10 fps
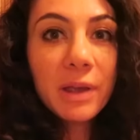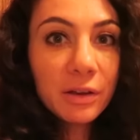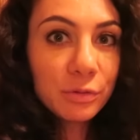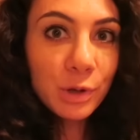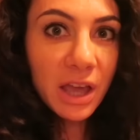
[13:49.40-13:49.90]

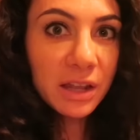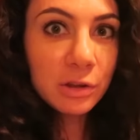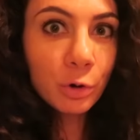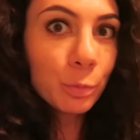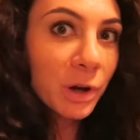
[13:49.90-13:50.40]
Because we
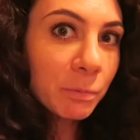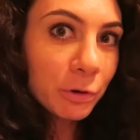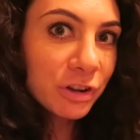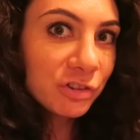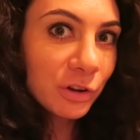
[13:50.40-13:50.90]
had no
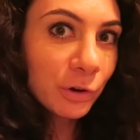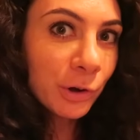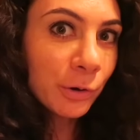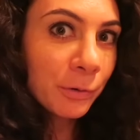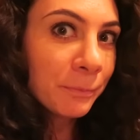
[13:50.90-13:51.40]
preparation at
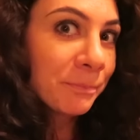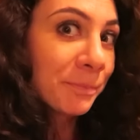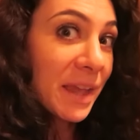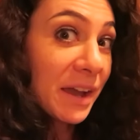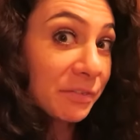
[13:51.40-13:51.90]
all.
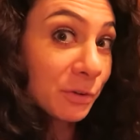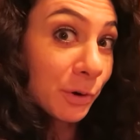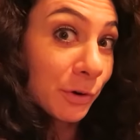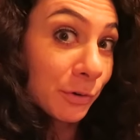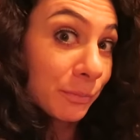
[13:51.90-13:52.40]
After
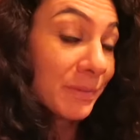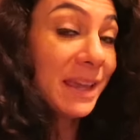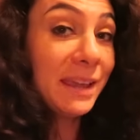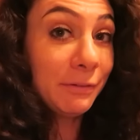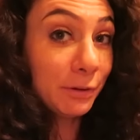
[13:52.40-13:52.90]
all,
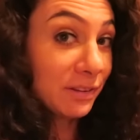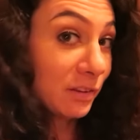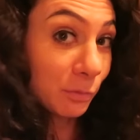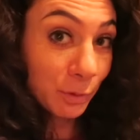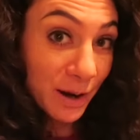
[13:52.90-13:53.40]
it was
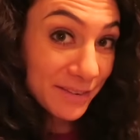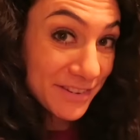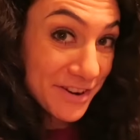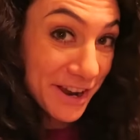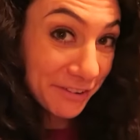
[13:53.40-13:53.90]
a
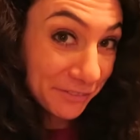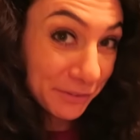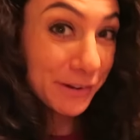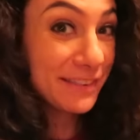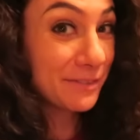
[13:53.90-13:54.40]
surprise
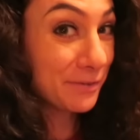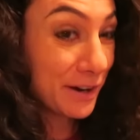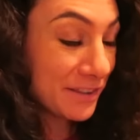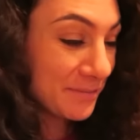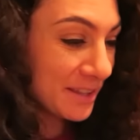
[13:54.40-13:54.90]
trip, which
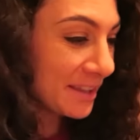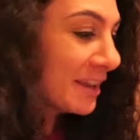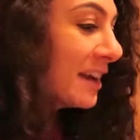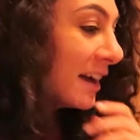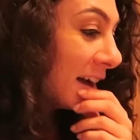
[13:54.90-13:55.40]
surprised me.
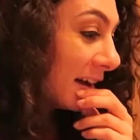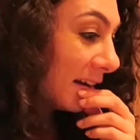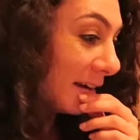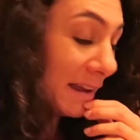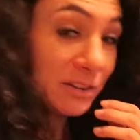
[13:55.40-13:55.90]

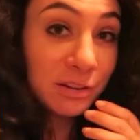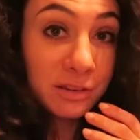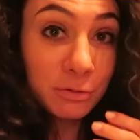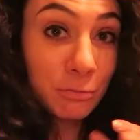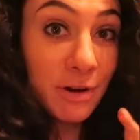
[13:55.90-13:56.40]
Uh, I
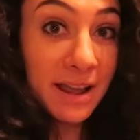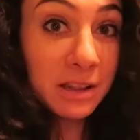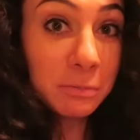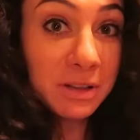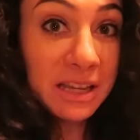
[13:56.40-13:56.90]
just
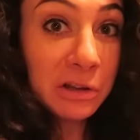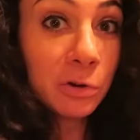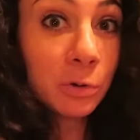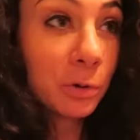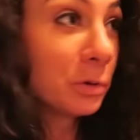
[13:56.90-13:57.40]
randomly
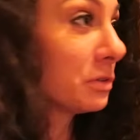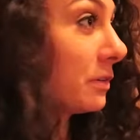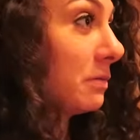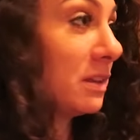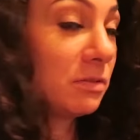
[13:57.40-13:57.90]
Googled
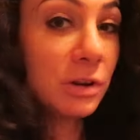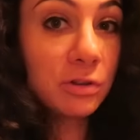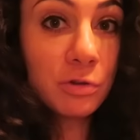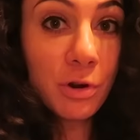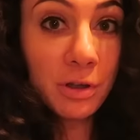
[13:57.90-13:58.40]
this
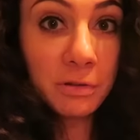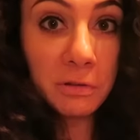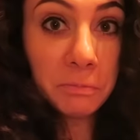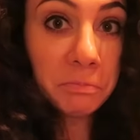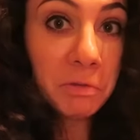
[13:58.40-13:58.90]

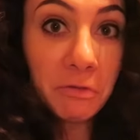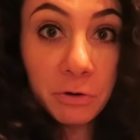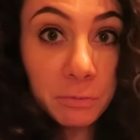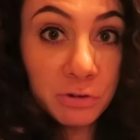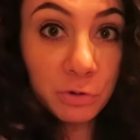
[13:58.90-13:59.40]
restaurant
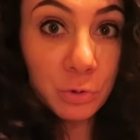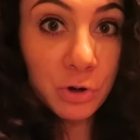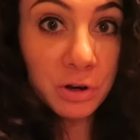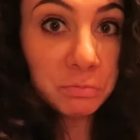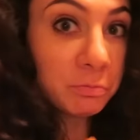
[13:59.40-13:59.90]
from the
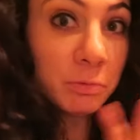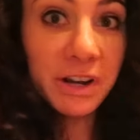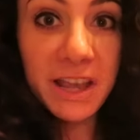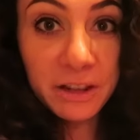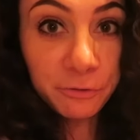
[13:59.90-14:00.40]
store
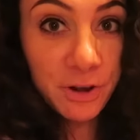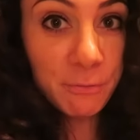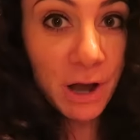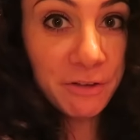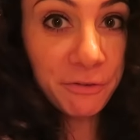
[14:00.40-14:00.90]
where they had free
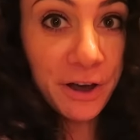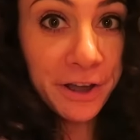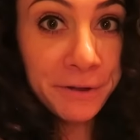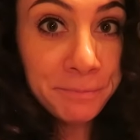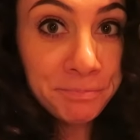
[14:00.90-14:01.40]

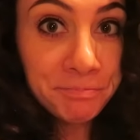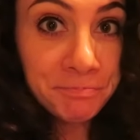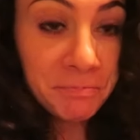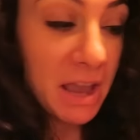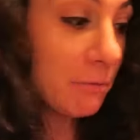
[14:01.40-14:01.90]
Wi-Fi.
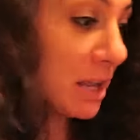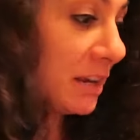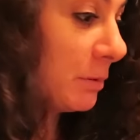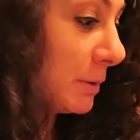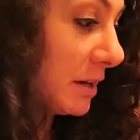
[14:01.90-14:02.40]
And we
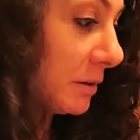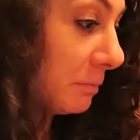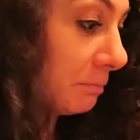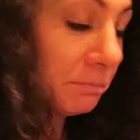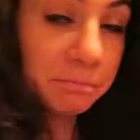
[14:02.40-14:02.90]
ended up here
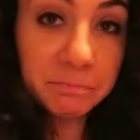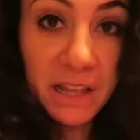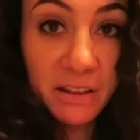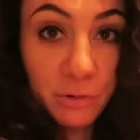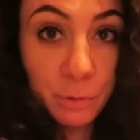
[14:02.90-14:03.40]

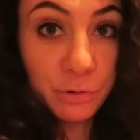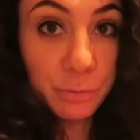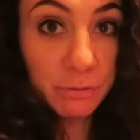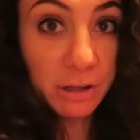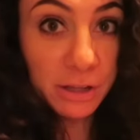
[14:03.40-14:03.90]
and it's supposed
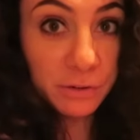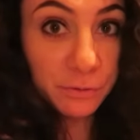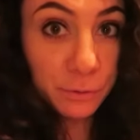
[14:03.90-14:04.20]
to be really good